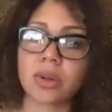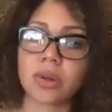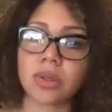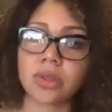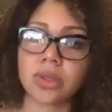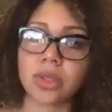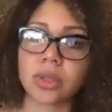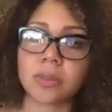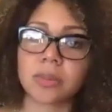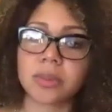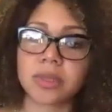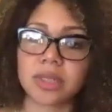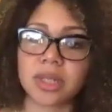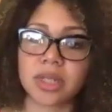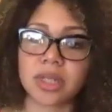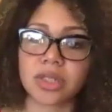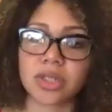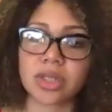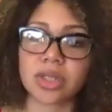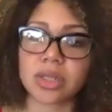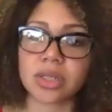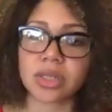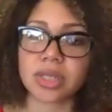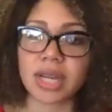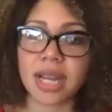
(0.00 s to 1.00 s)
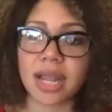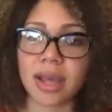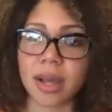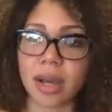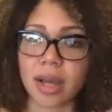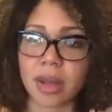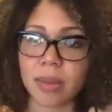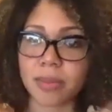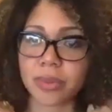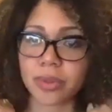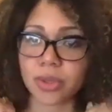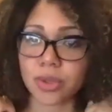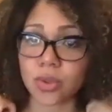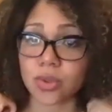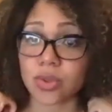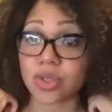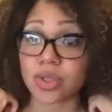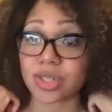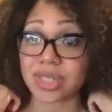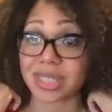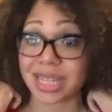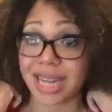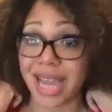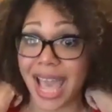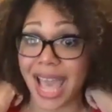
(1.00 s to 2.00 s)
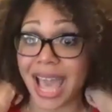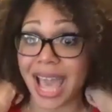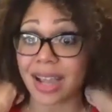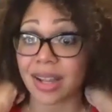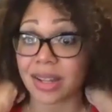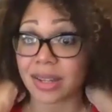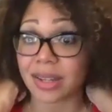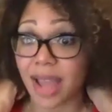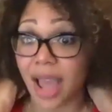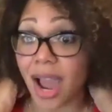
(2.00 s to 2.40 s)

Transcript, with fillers: cultural producers and uh, producers and act,